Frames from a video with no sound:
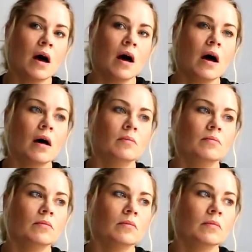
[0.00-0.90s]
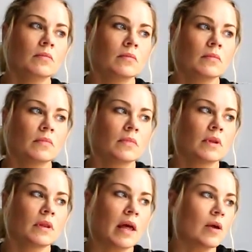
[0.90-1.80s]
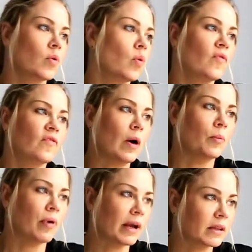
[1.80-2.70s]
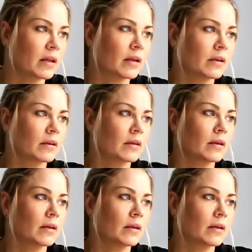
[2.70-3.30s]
they all fell pregnant